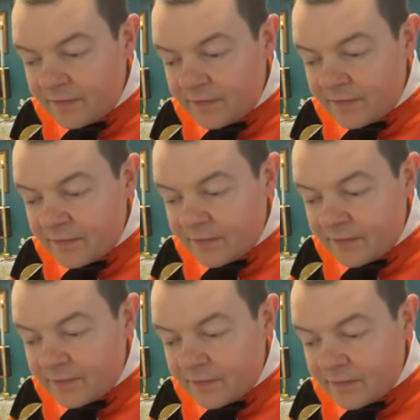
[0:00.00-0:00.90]

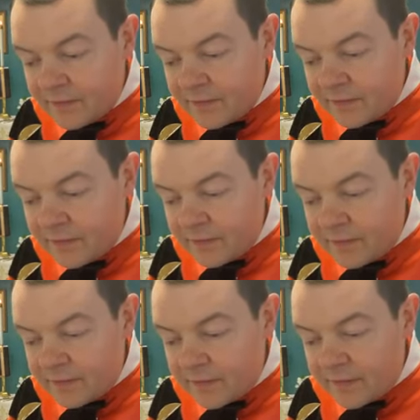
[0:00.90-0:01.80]

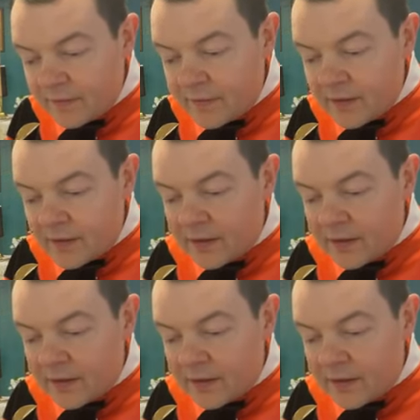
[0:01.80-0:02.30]
(silence)